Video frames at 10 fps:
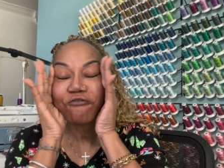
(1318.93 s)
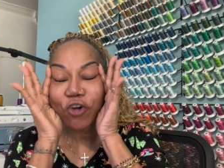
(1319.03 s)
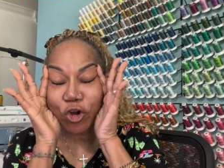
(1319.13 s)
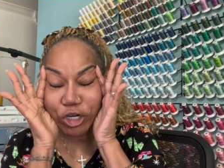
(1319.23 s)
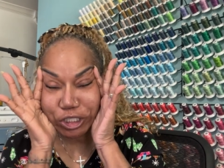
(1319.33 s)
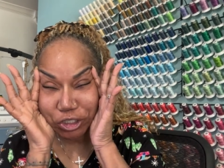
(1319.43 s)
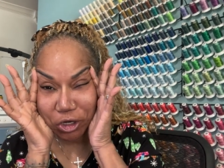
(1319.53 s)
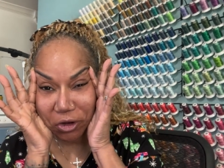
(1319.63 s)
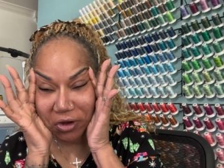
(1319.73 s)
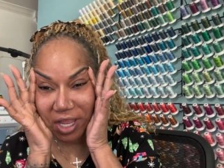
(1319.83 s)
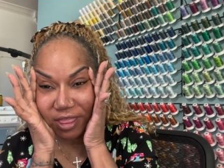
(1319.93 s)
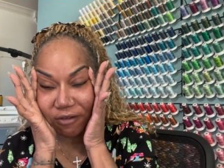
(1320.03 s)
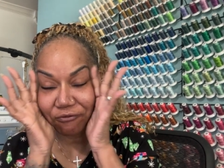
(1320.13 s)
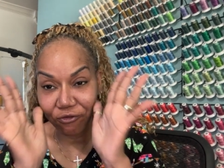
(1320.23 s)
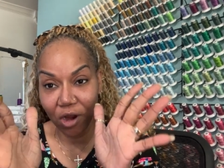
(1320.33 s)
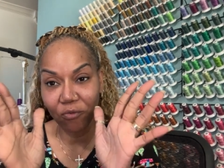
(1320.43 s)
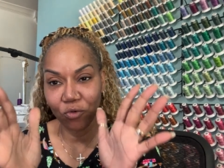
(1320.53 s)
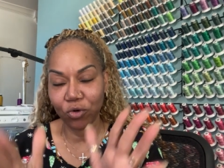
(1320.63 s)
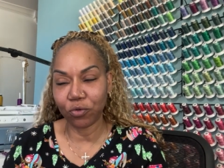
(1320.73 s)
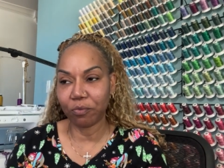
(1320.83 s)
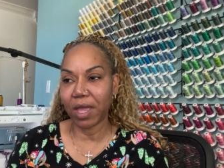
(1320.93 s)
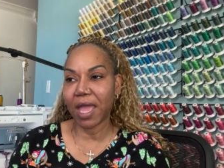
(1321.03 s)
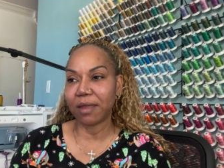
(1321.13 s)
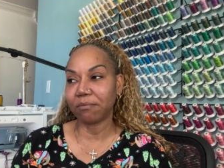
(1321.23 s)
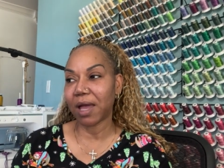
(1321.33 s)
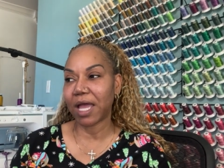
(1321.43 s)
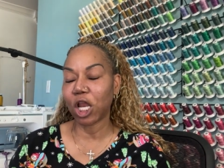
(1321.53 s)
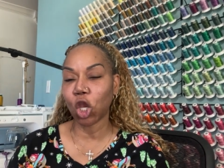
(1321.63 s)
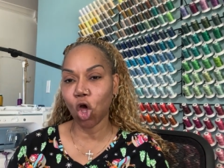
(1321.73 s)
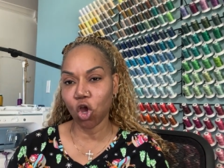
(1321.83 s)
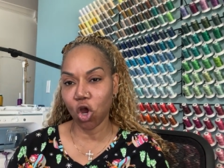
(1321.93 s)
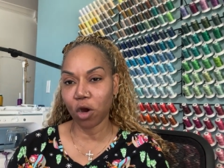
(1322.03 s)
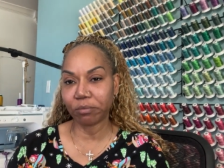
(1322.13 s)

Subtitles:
furniture in the front room and buy a long arm